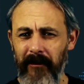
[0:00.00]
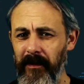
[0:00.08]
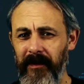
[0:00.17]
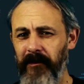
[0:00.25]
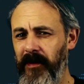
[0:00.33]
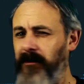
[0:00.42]

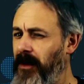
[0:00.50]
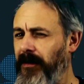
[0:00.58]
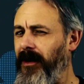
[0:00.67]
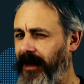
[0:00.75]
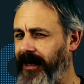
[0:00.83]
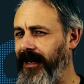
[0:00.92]
But
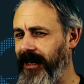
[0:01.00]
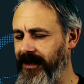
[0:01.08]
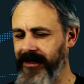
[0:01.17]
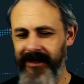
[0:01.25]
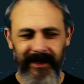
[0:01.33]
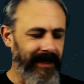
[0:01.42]
people like a
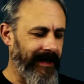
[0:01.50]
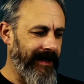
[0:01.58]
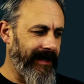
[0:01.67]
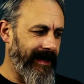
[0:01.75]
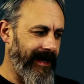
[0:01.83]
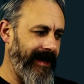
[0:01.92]
list.
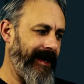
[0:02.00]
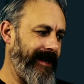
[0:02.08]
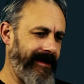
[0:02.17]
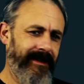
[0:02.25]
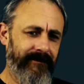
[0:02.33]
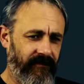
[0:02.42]

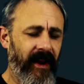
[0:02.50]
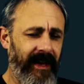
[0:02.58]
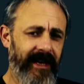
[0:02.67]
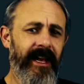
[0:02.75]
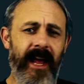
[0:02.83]
And frankly,